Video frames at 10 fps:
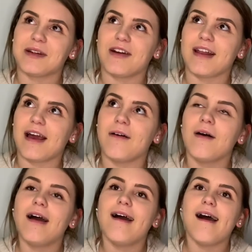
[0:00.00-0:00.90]
right now.
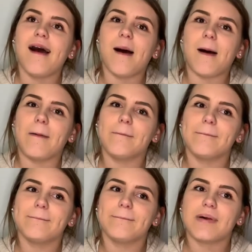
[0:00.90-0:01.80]

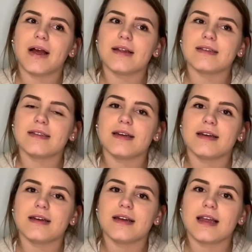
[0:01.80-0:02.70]
But
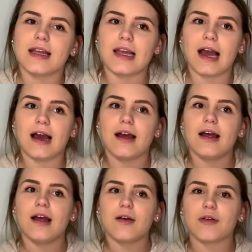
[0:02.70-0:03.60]
yeah,
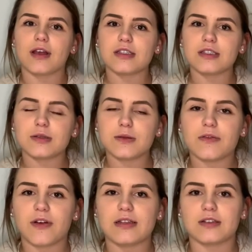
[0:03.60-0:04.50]
relationships with
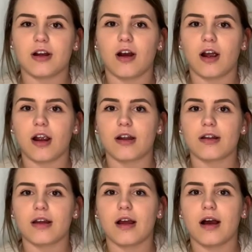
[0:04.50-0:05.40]
friends are hard.
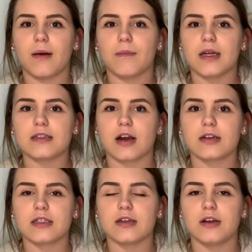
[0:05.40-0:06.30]
It's hard
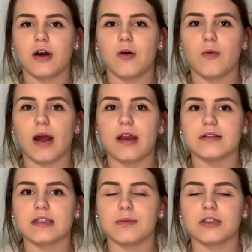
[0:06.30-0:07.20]
to know when
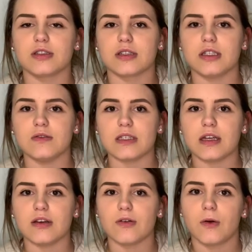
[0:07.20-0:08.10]
someone's just using
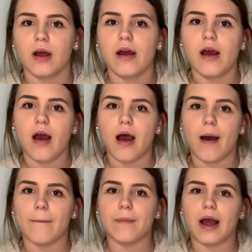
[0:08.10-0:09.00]
you.
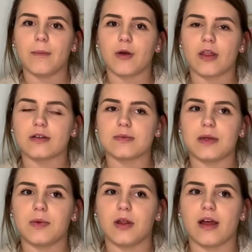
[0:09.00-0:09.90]
I'm one of those
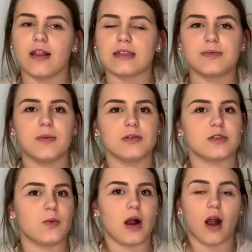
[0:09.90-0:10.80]
people that lets people
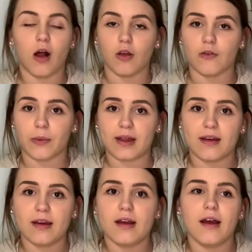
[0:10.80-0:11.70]
just walk all over
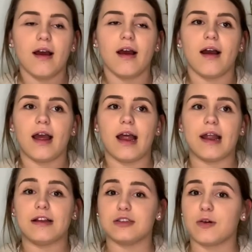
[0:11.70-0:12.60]
me and
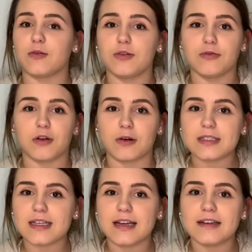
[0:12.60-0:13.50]
I don't
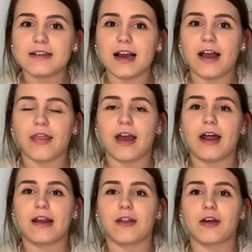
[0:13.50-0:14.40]
notice it, and
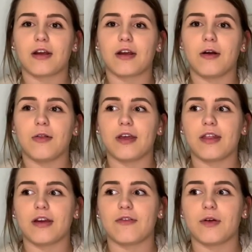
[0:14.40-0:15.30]
then they're only
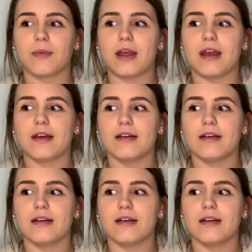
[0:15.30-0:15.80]
there for me